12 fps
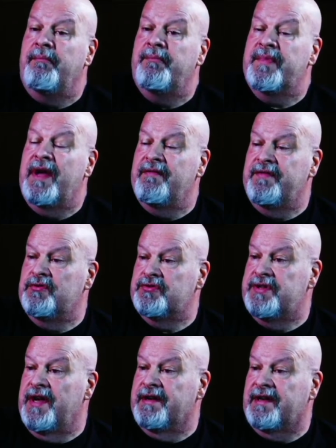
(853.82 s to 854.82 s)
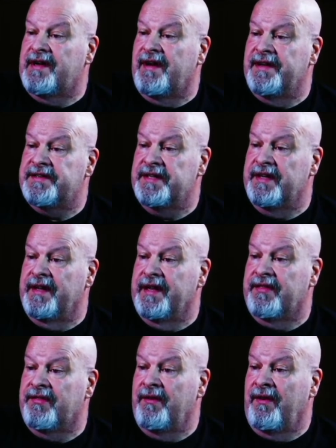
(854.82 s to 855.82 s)
I've used that constantly
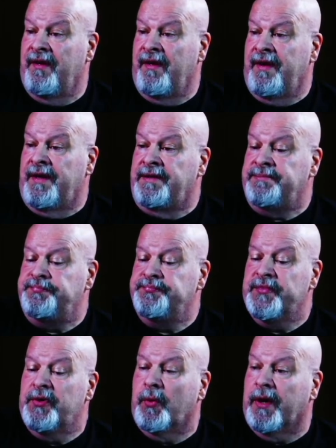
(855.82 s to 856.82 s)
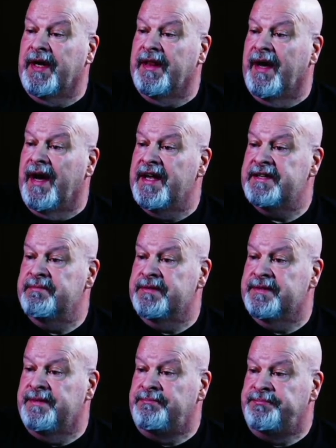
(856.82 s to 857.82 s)
in working in the hospice,
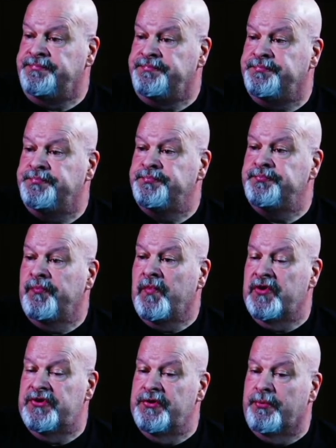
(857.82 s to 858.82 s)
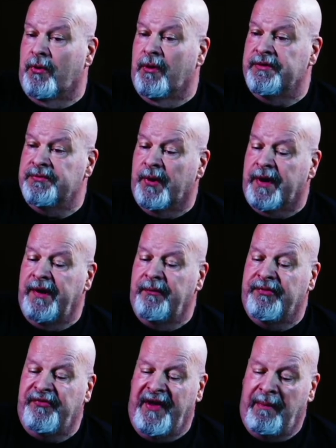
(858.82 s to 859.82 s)
because you were always working with
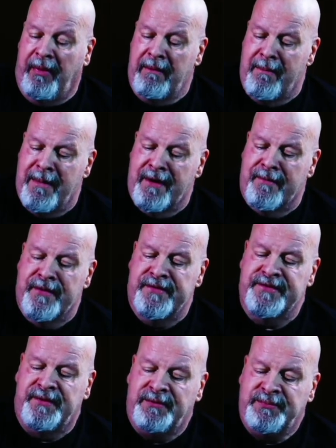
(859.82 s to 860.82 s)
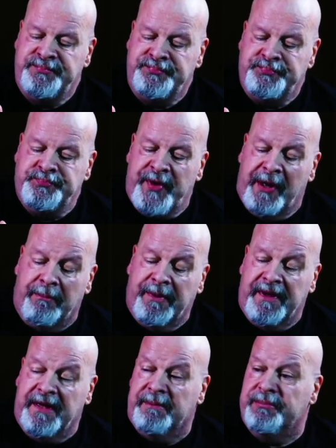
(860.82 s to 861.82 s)
family members, helping
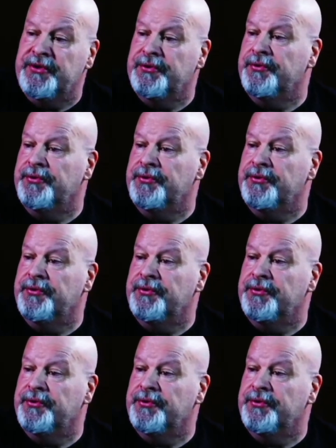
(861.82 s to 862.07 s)
them to